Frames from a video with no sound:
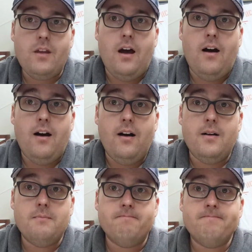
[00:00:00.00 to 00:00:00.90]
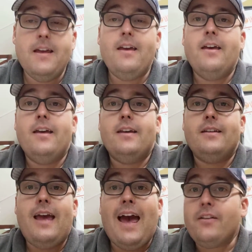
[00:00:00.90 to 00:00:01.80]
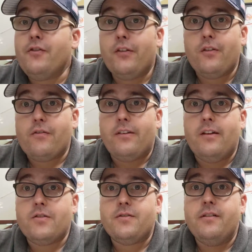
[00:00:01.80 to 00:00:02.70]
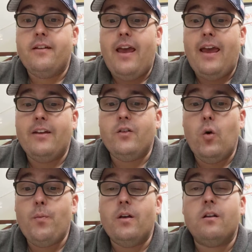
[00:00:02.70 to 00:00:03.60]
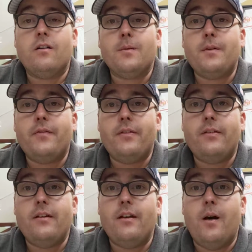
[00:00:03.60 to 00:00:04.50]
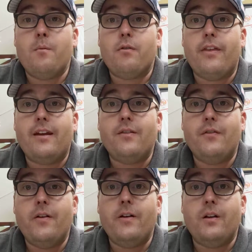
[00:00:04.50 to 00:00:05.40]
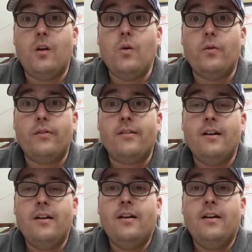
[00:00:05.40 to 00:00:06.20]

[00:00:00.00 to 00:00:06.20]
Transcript: ask for service history, and don't be alarmed if you see a number that is very close